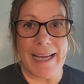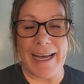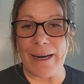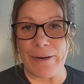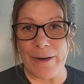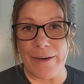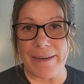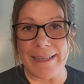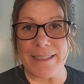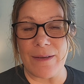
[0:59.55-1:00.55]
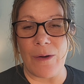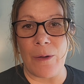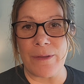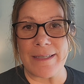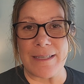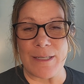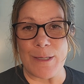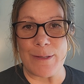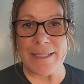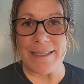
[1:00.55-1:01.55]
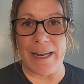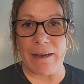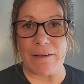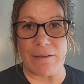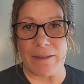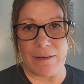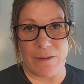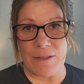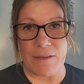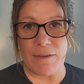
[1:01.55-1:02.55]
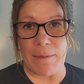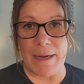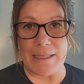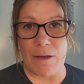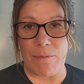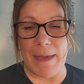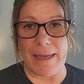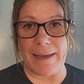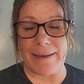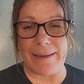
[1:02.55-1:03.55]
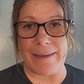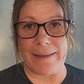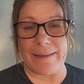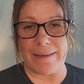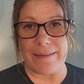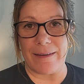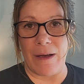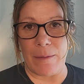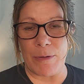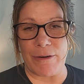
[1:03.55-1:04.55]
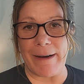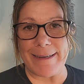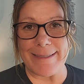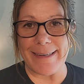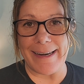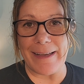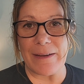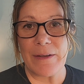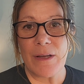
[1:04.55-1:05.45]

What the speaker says: I don't know. It's all these excuses that I used to find myself making and procrastinating.